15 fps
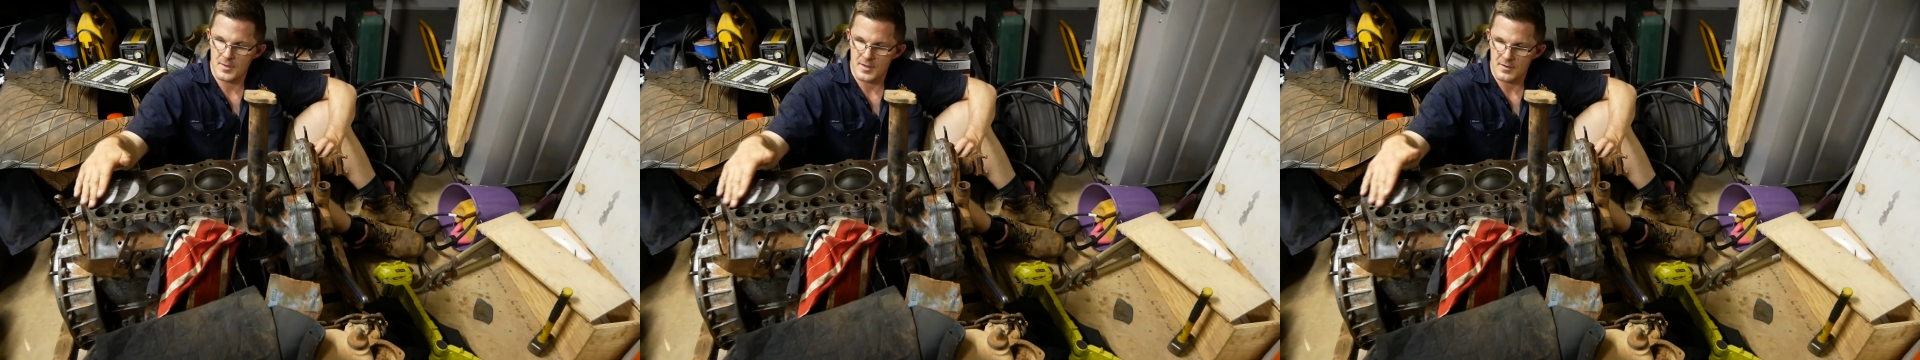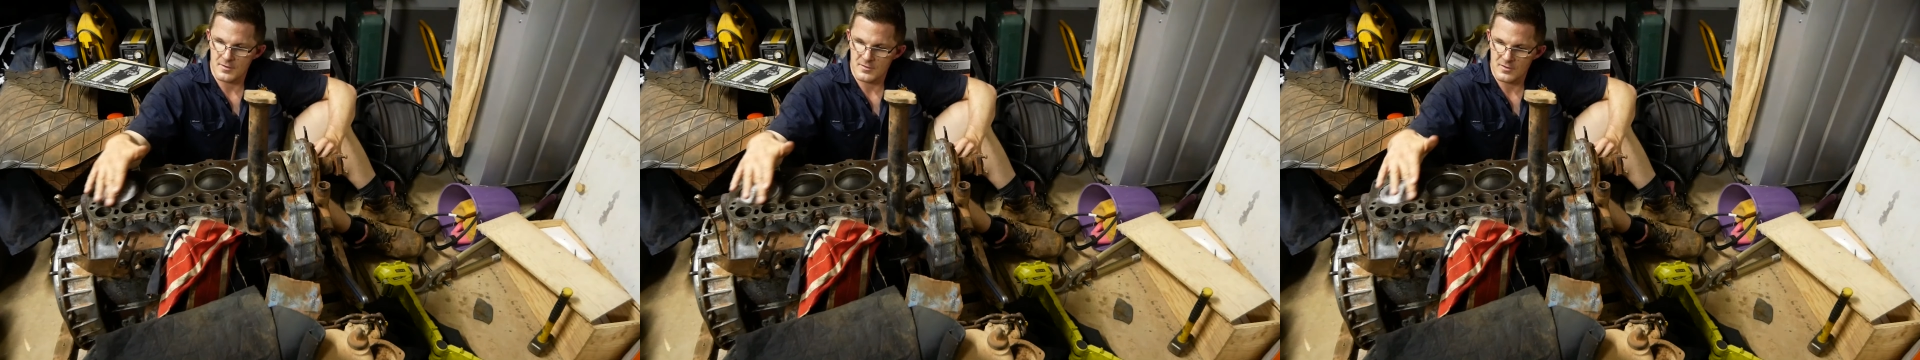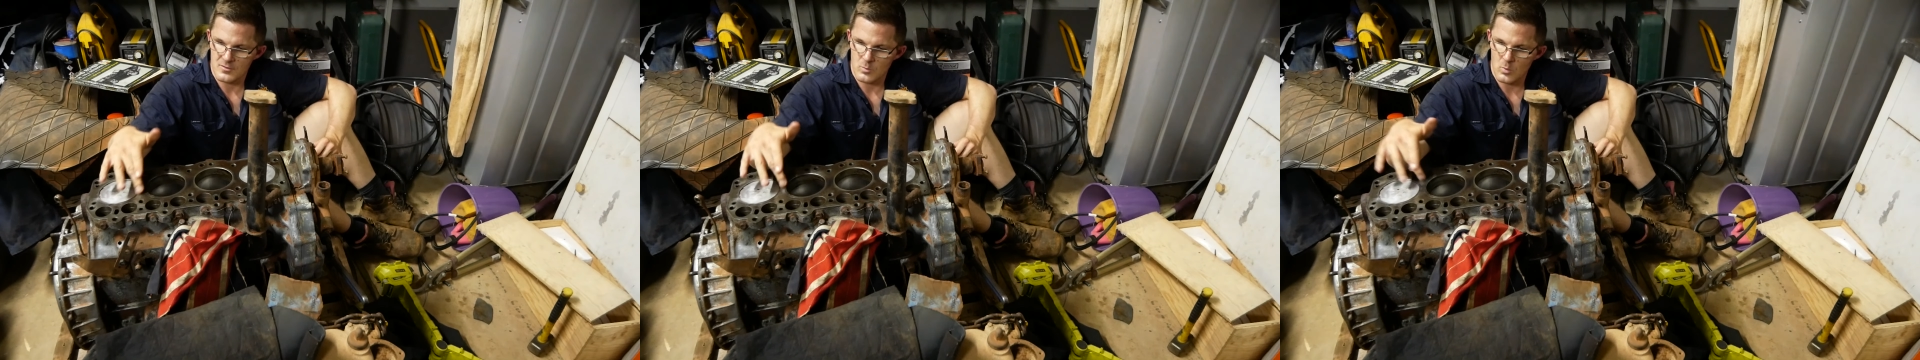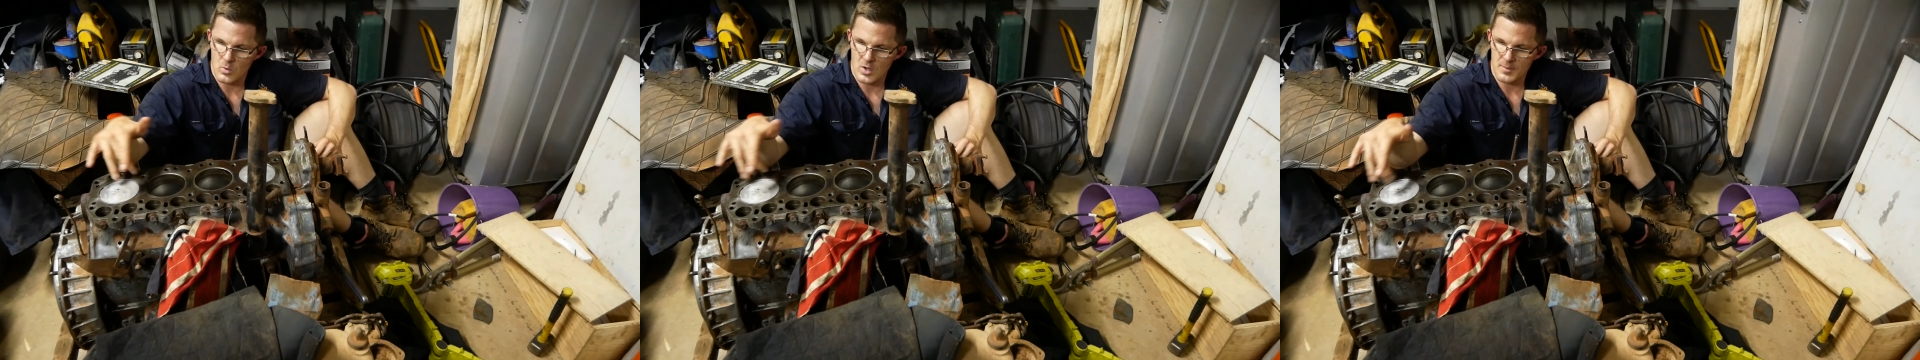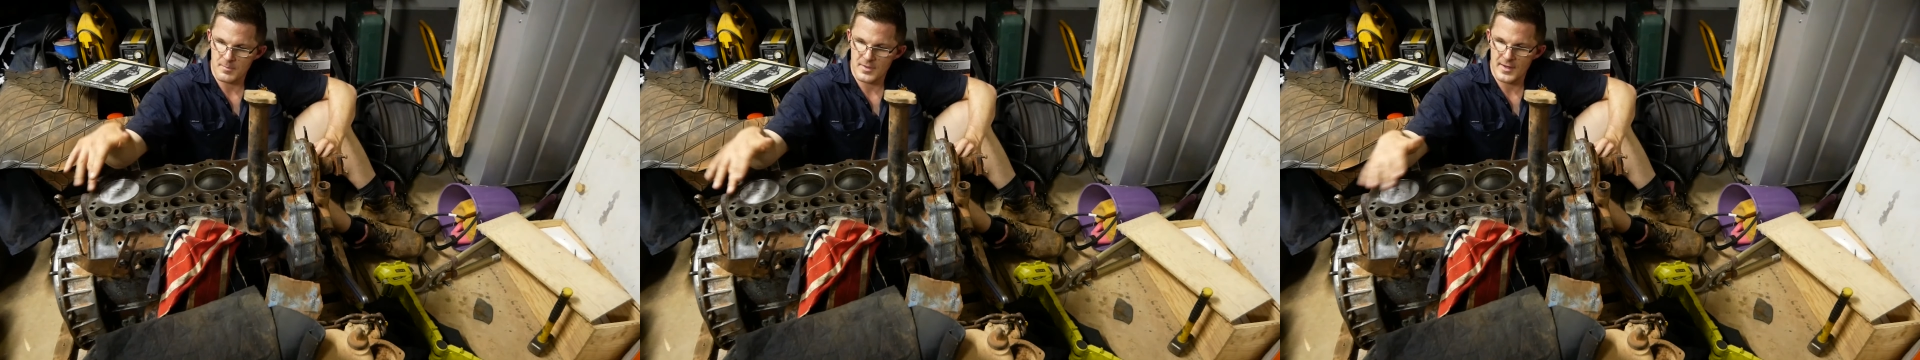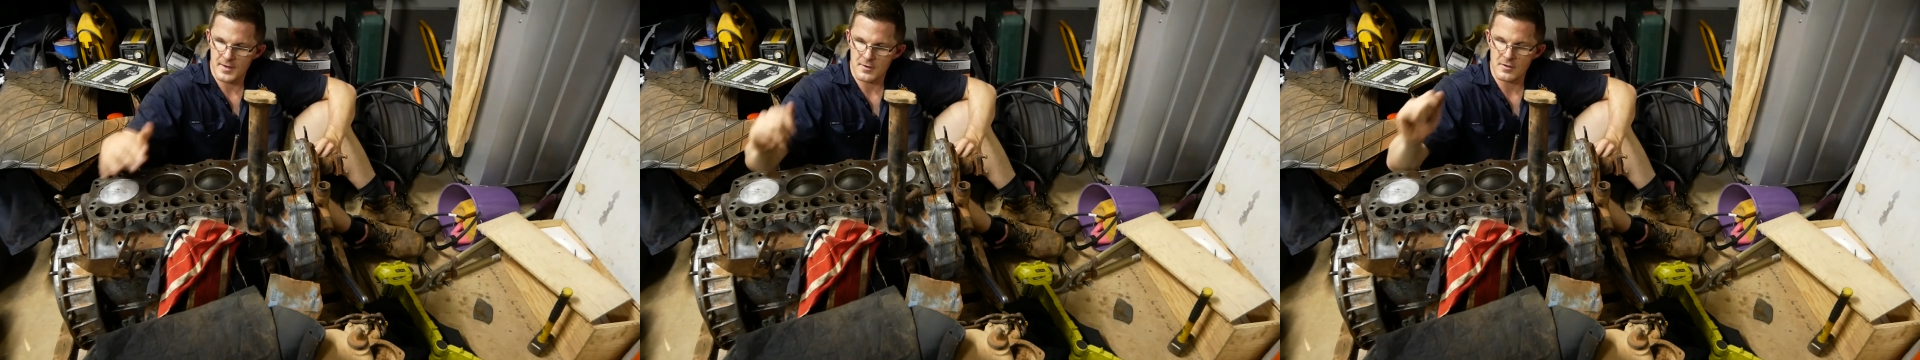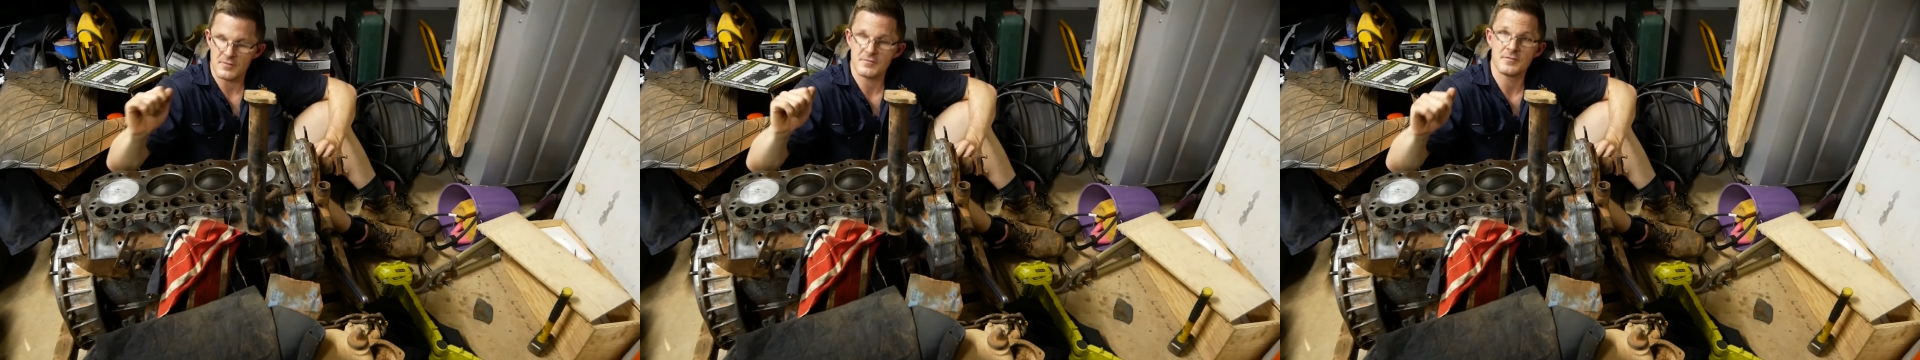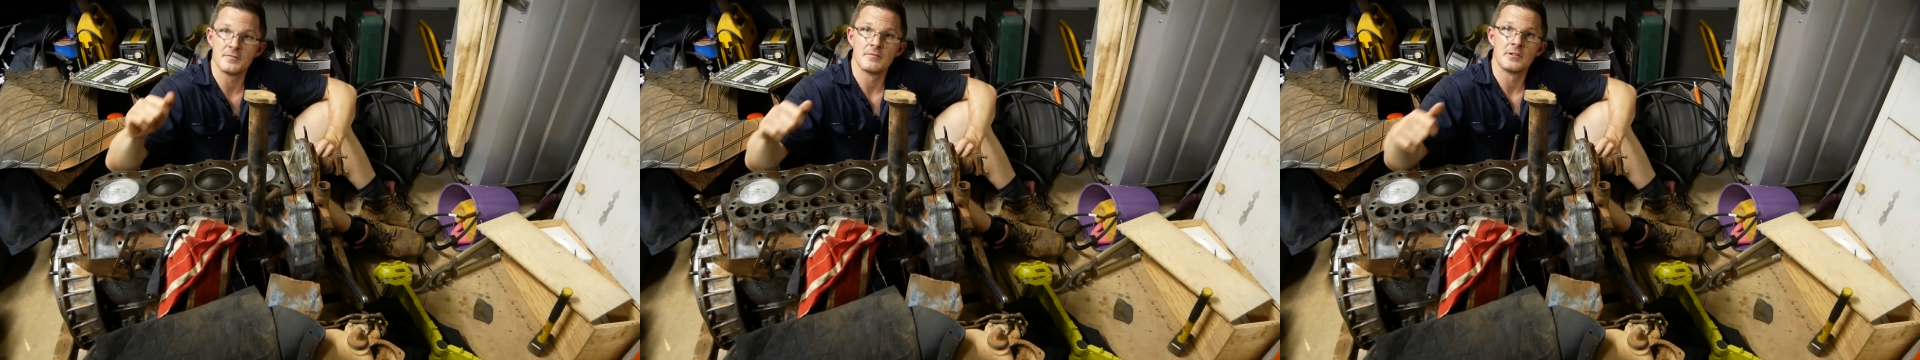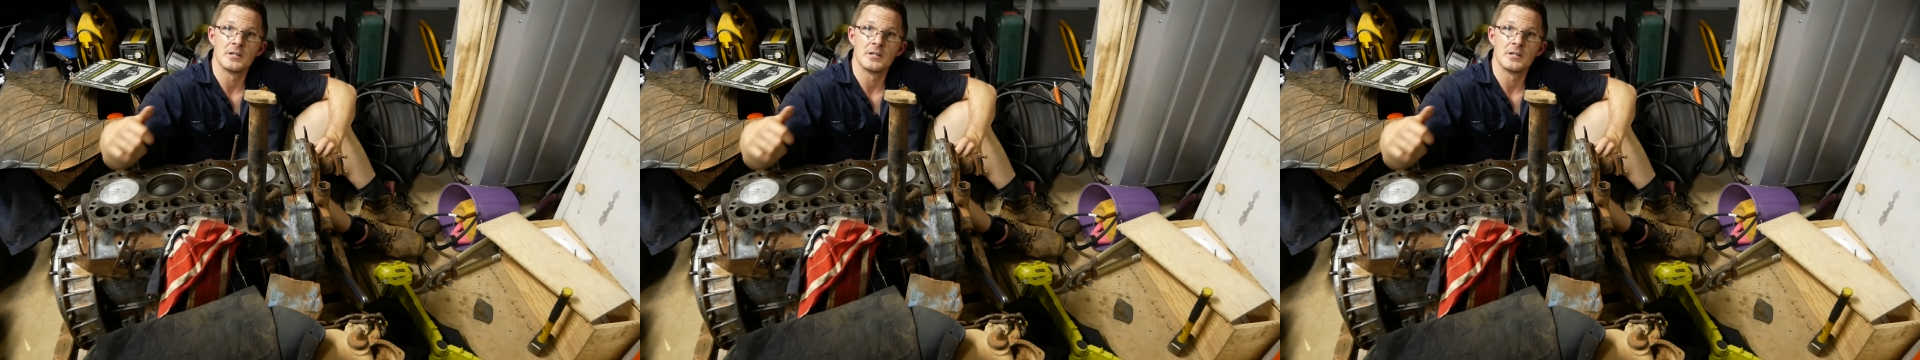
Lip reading: and I just wiped that off.